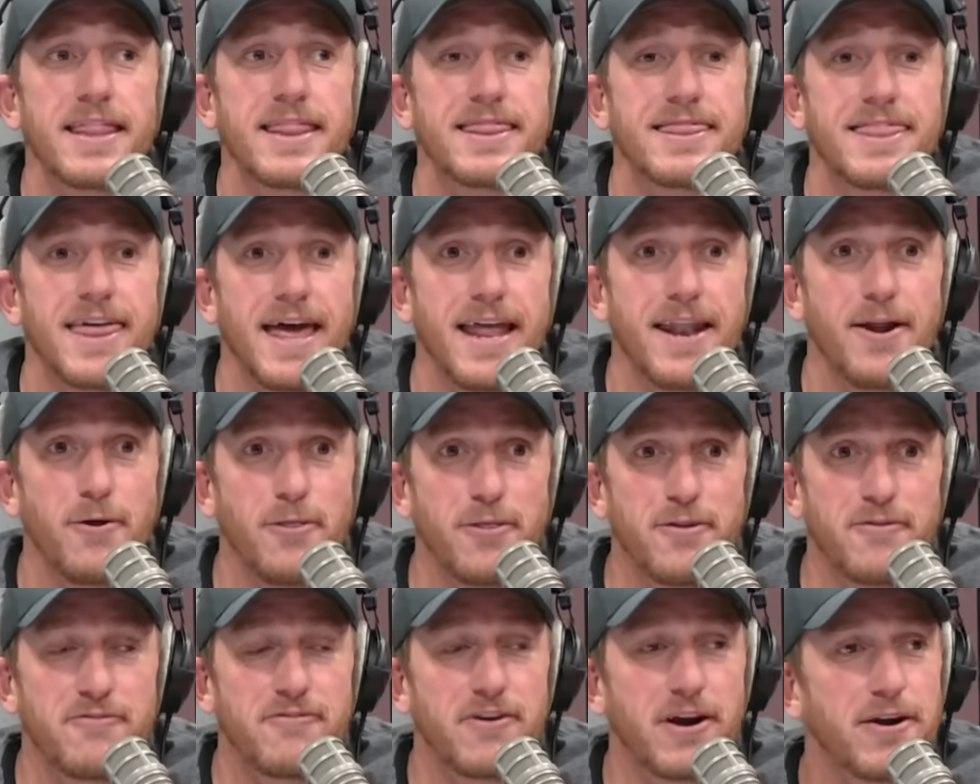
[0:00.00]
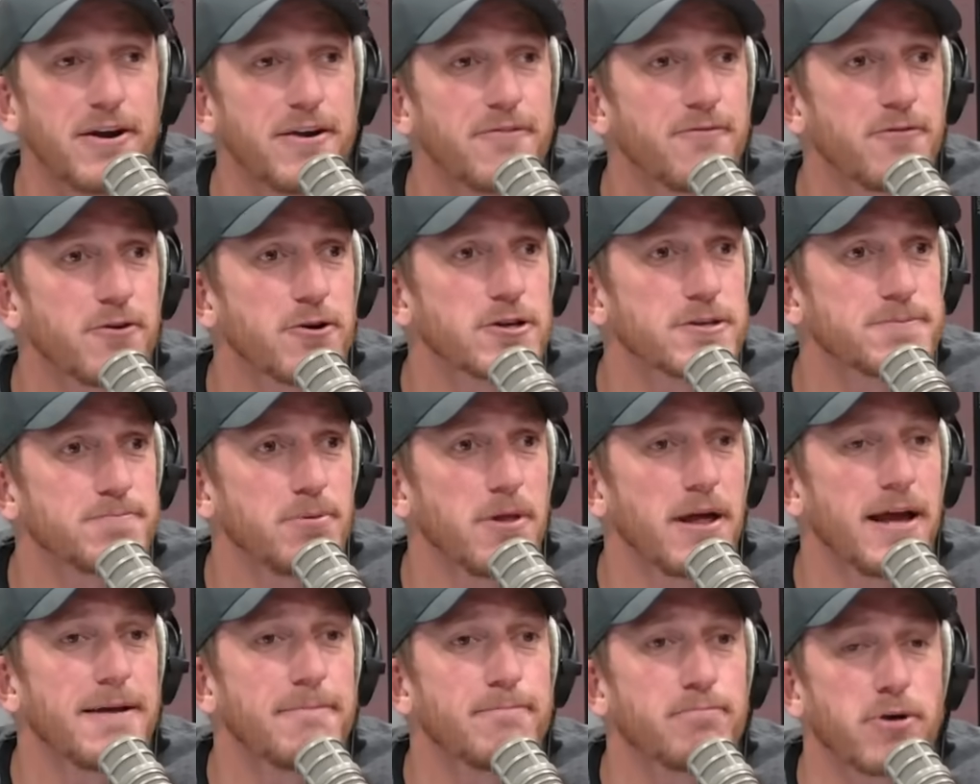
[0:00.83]
Then on the very first
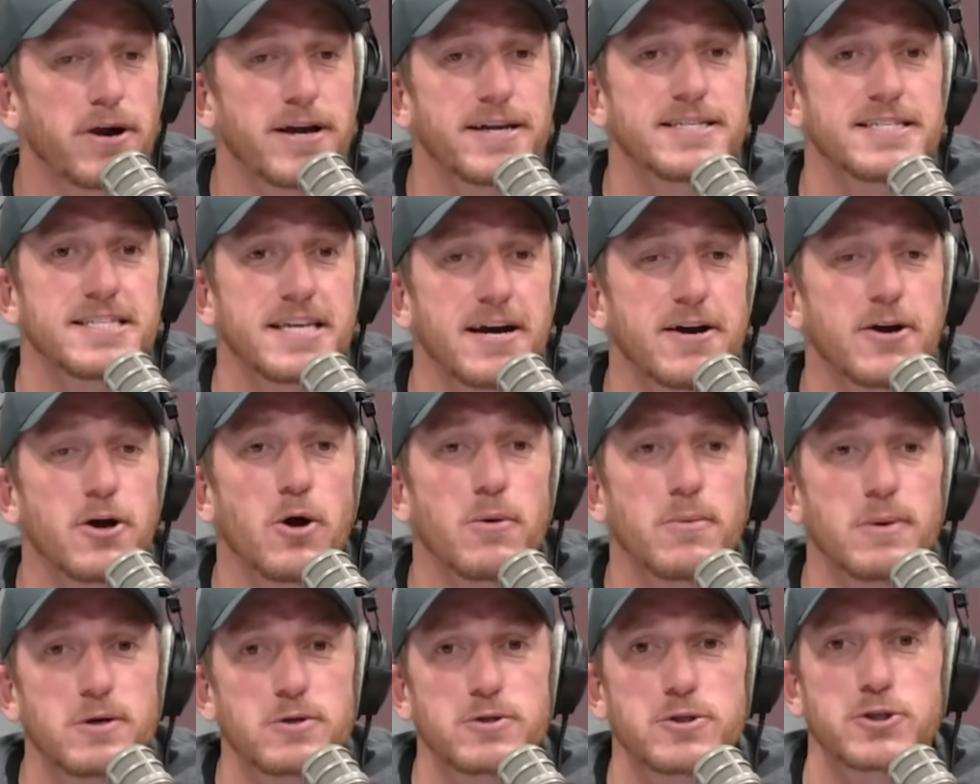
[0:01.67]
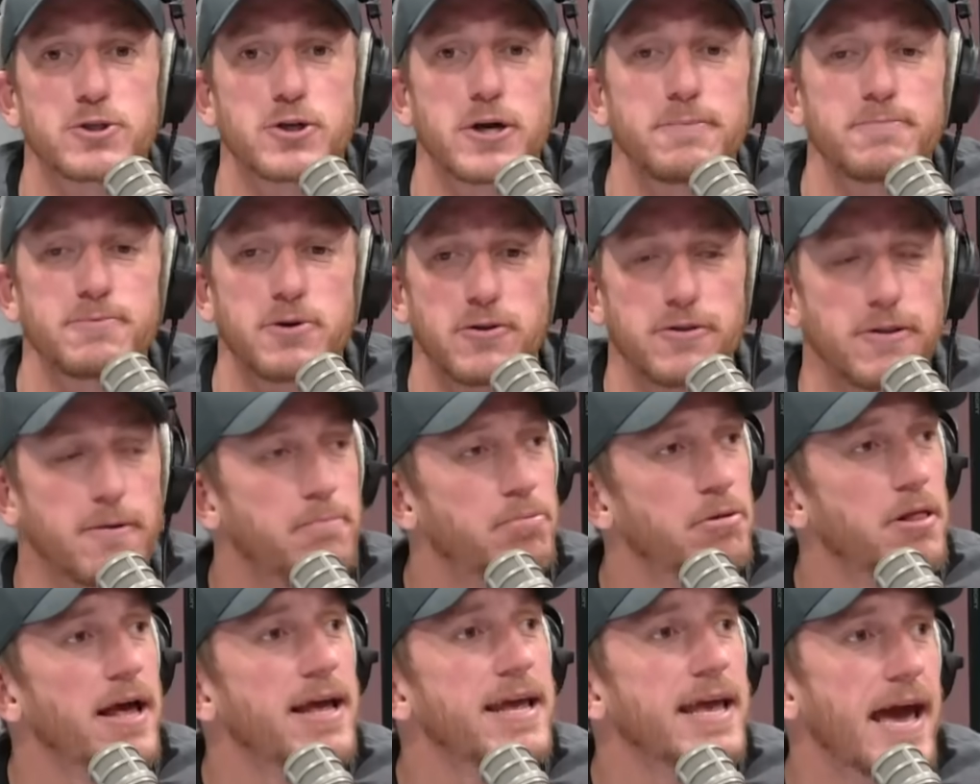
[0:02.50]
play, Bryce Young almost tripped on the
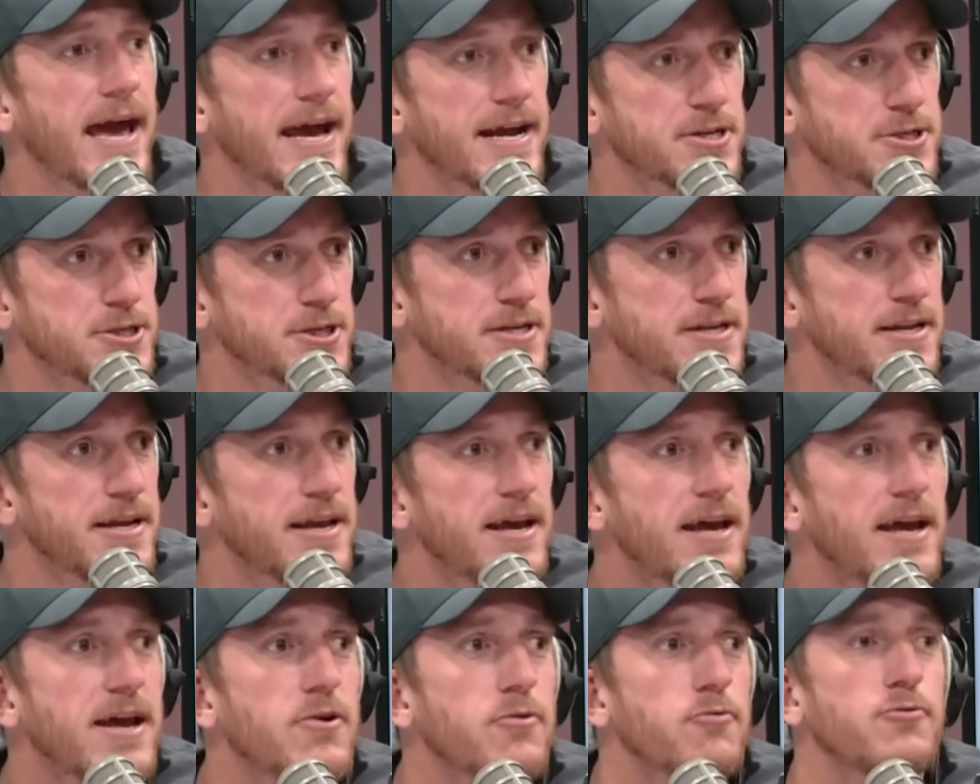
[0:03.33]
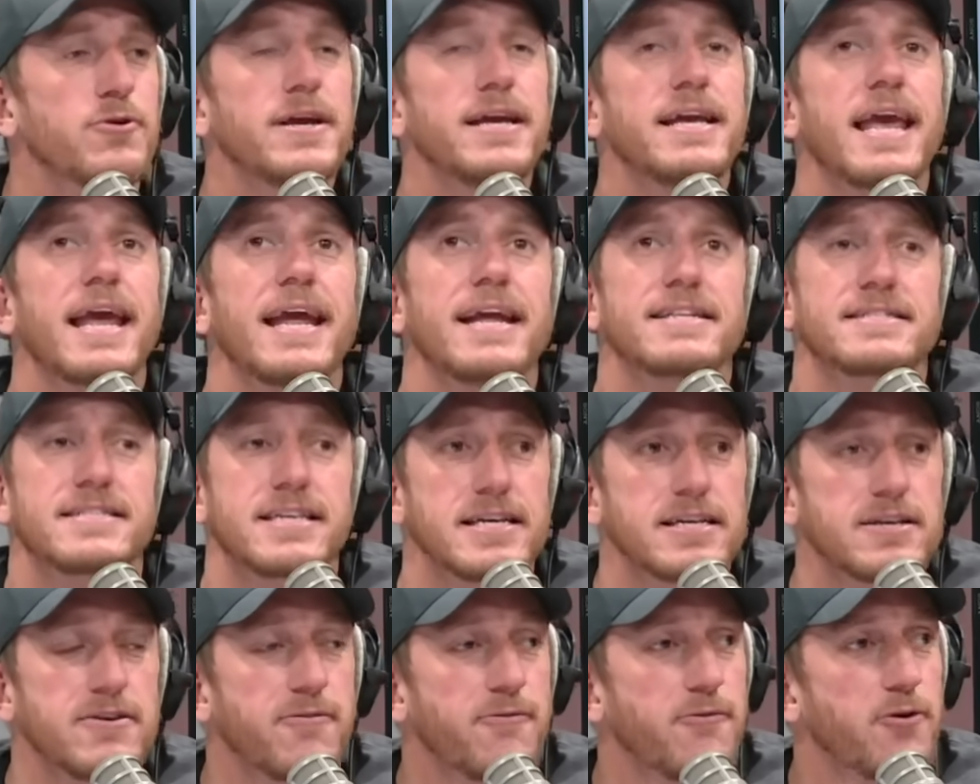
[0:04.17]
play action, regains
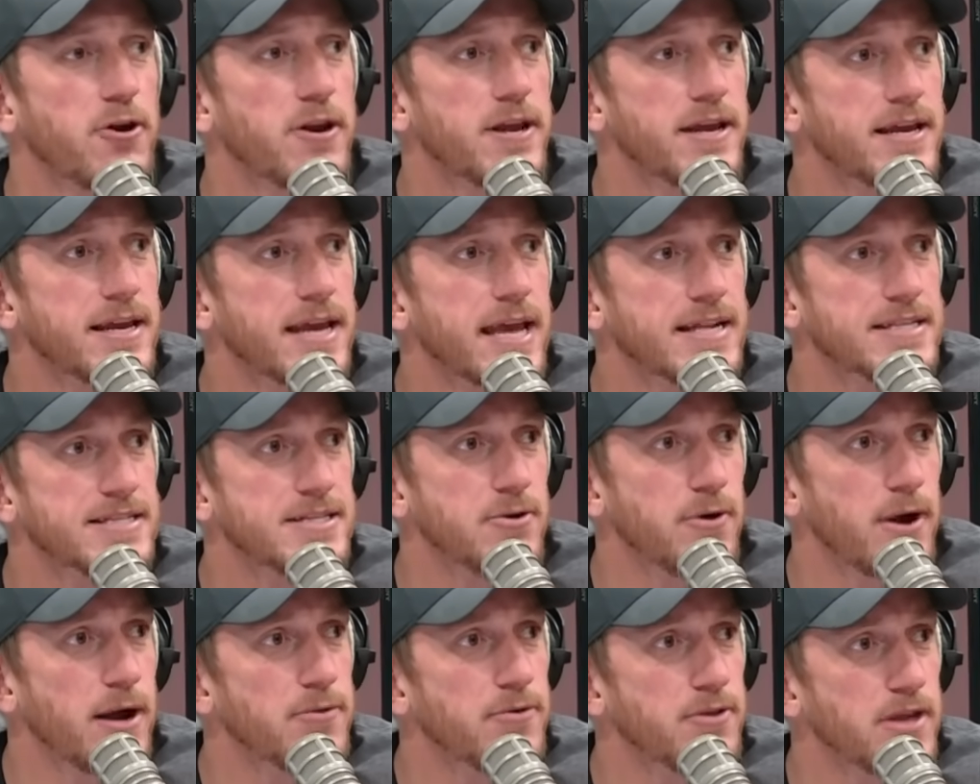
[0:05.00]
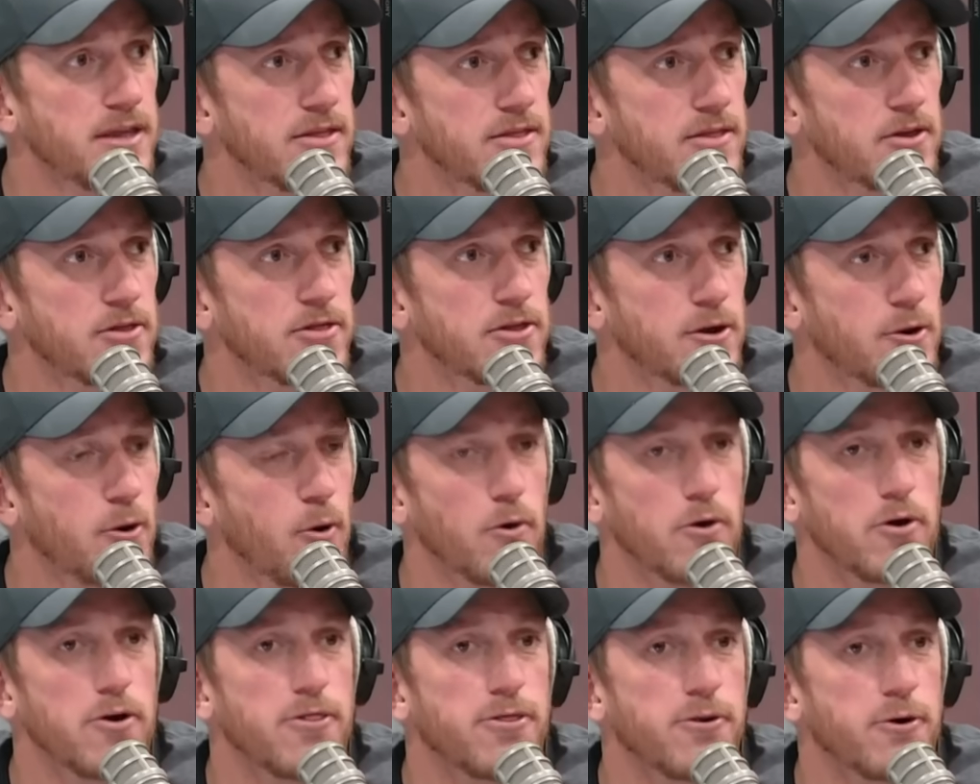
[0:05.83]
his footing, gets around the
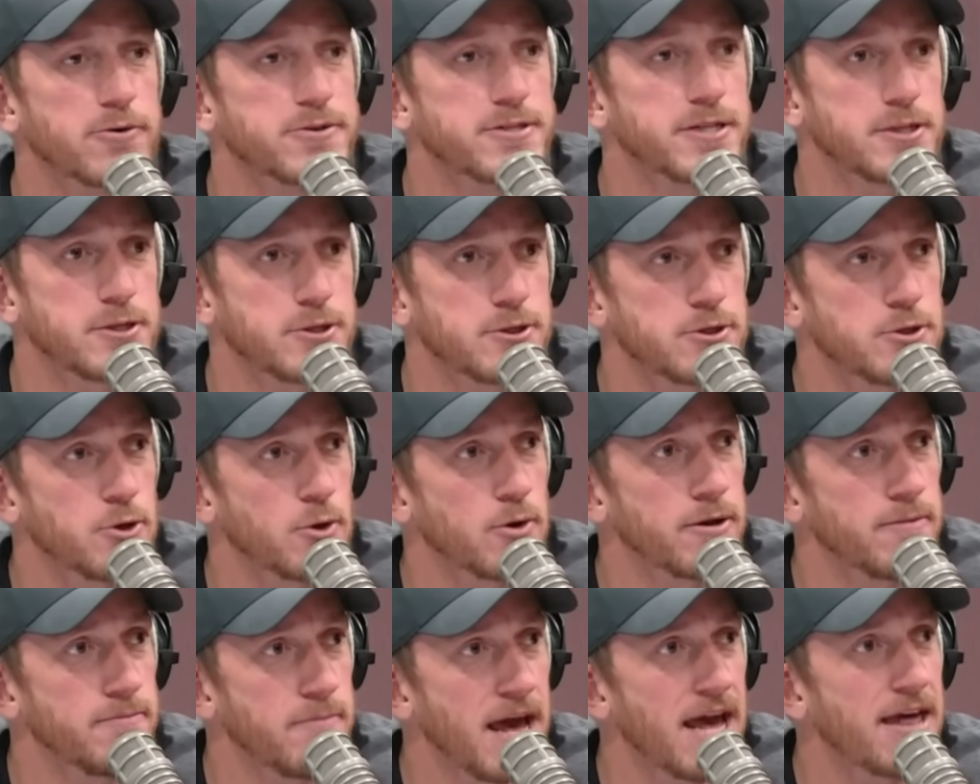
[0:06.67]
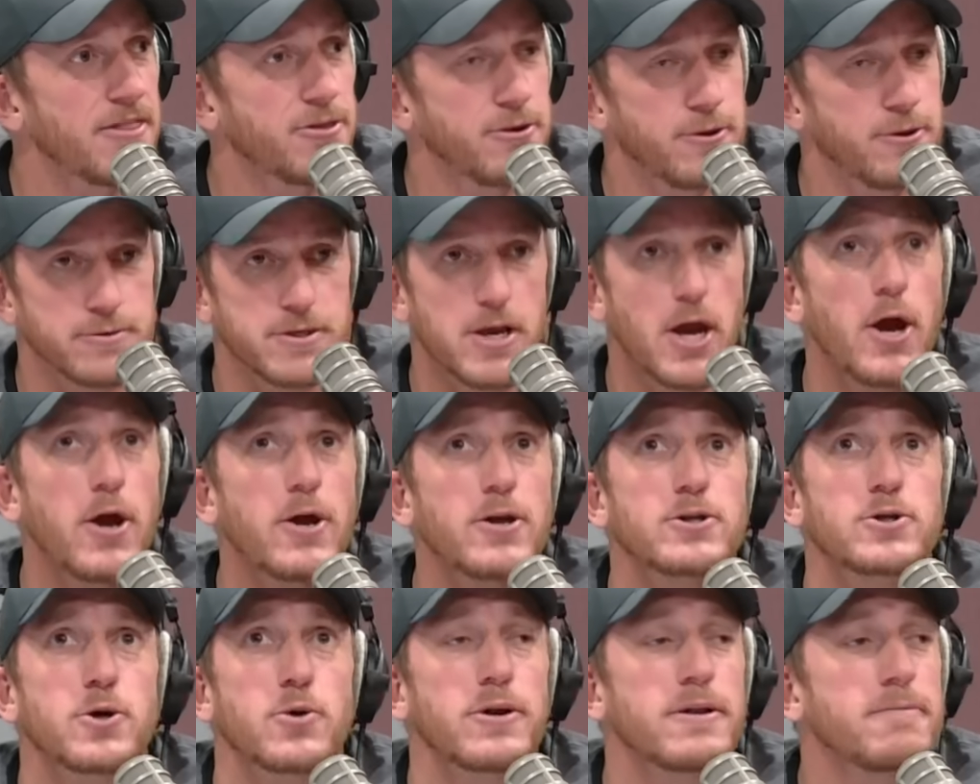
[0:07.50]
corner, throws it to Jordan Matthews.
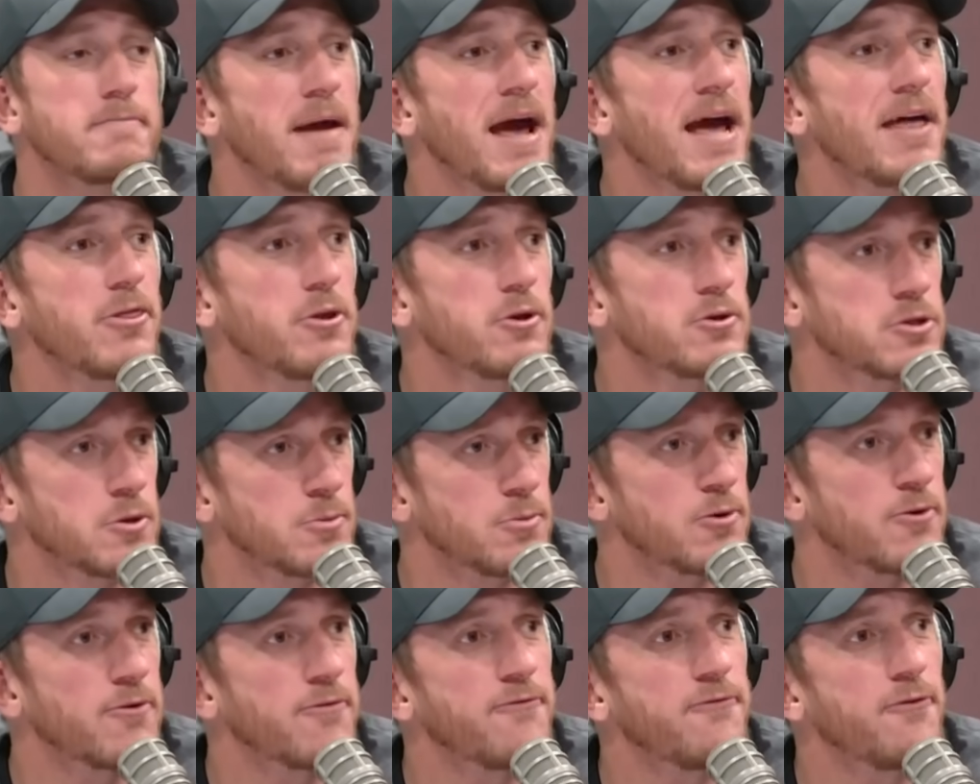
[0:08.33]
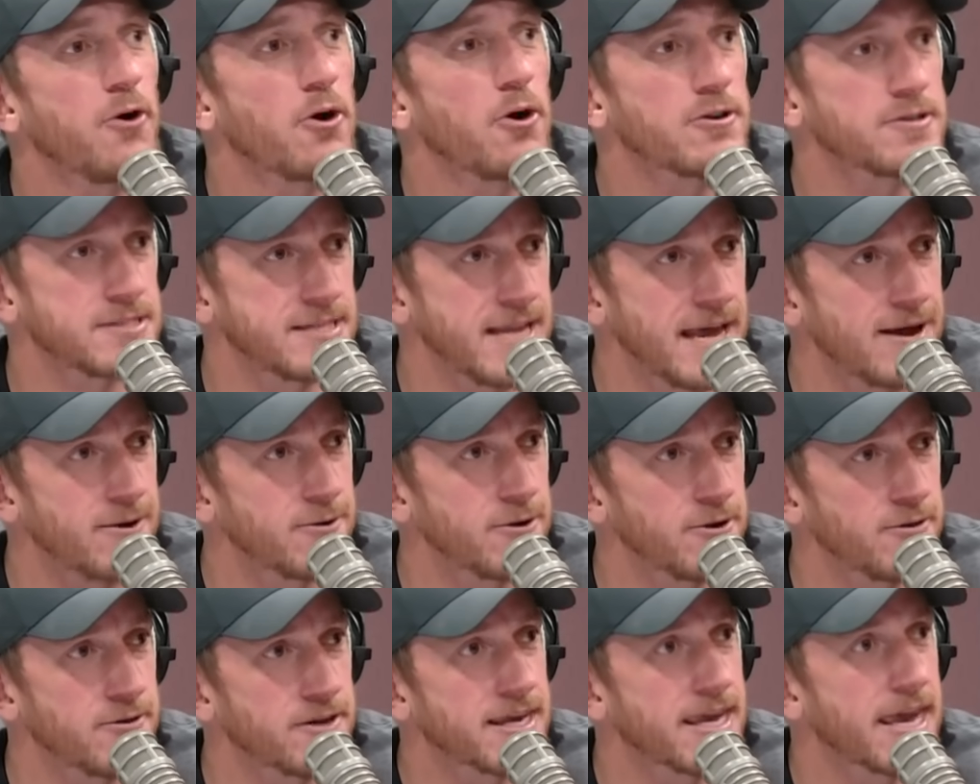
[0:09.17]
Jordan Matthews almost falls down
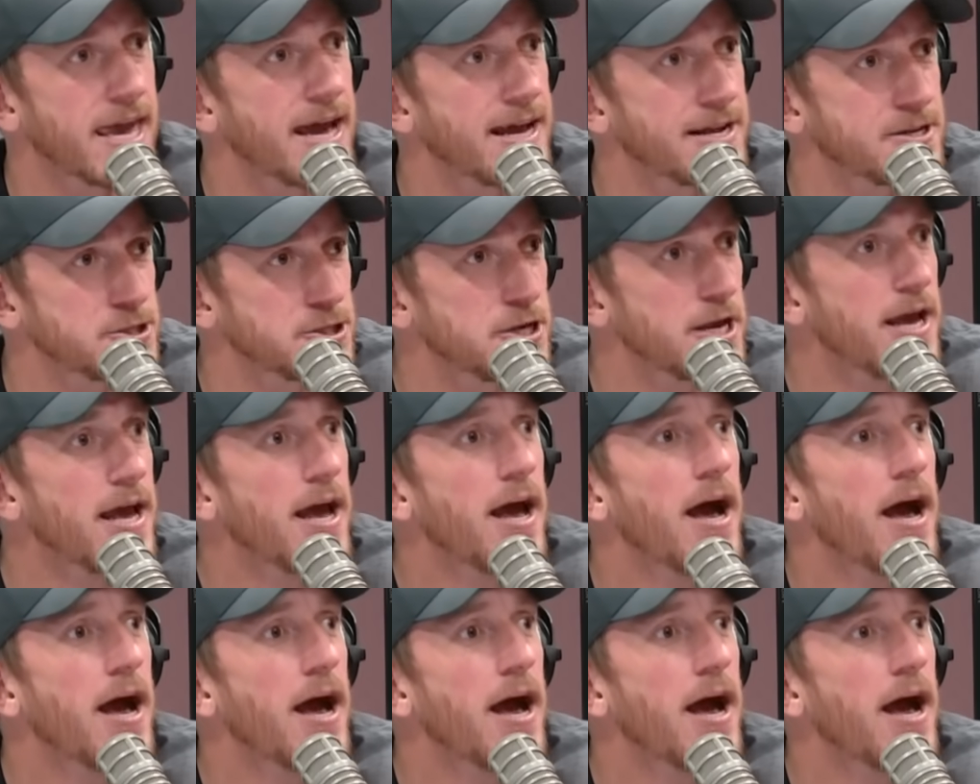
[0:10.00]
on the catch.